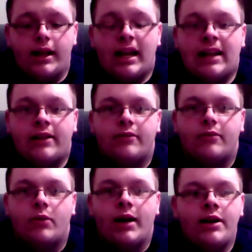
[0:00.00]
And
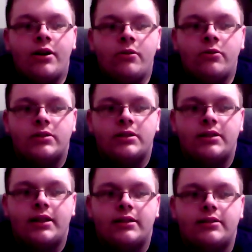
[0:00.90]
what I noticed
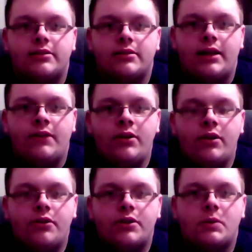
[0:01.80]
is, even though
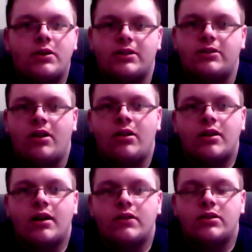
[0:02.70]
this ball is a solid
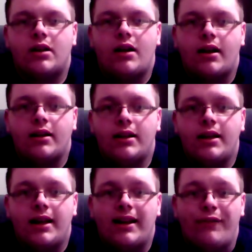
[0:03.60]
cover stock
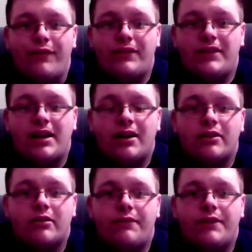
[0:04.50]
and a
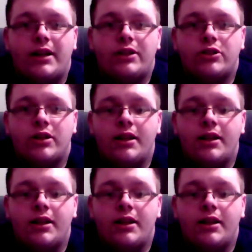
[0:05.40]
1500 grit finish,